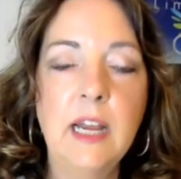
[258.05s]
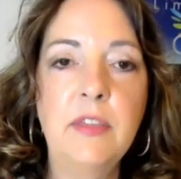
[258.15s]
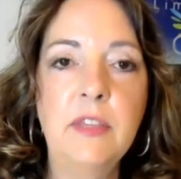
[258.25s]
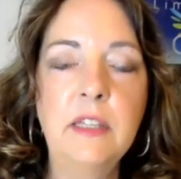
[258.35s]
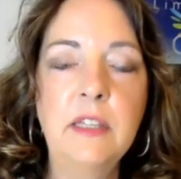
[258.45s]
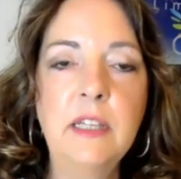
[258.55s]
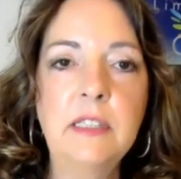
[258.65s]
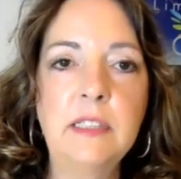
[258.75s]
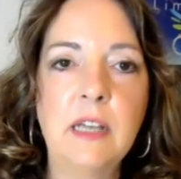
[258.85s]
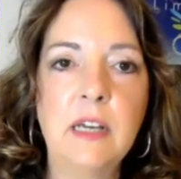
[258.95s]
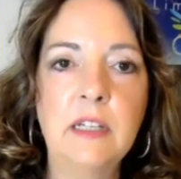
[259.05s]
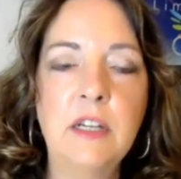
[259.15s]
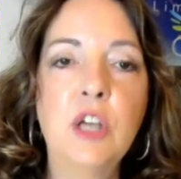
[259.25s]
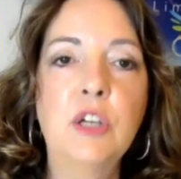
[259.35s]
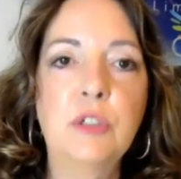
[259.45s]
And then they
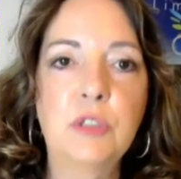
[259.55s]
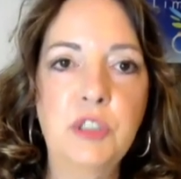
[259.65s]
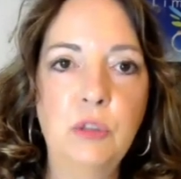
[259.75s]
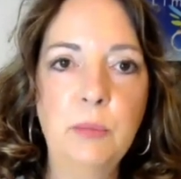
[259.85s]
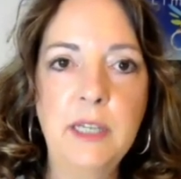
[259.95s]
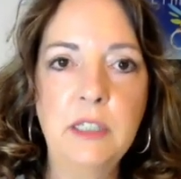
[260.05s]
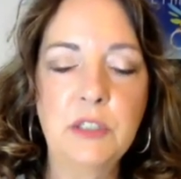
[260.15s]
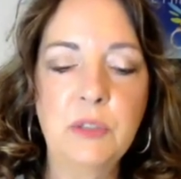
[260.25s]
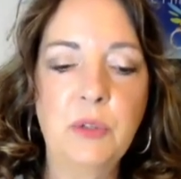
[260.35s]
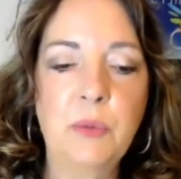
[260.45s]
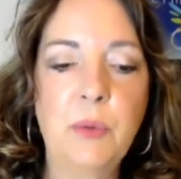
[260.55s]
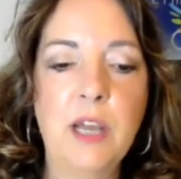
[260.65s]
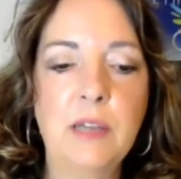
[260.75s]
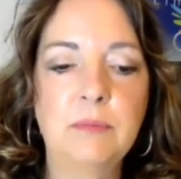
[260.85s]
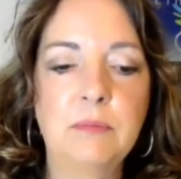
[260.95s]
said, your soulmate is on the way.